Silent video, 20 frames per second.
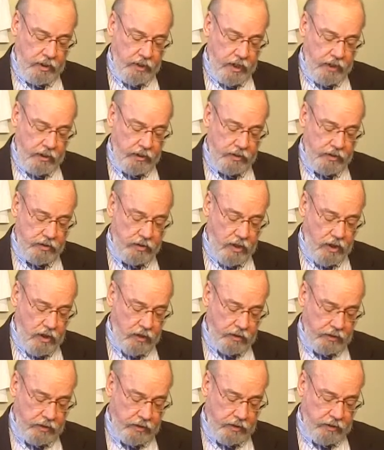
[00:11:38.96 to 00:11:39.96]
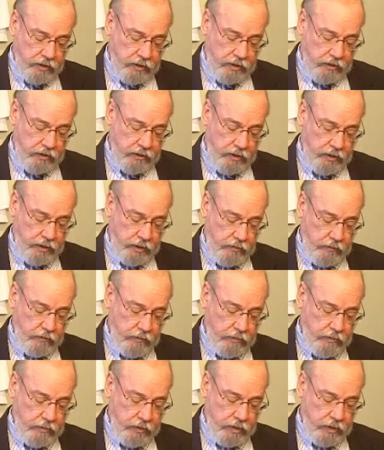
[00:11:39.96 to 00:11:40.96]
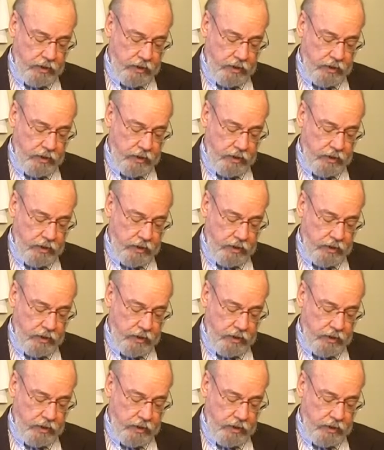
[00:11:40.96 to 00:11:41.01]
God exalted him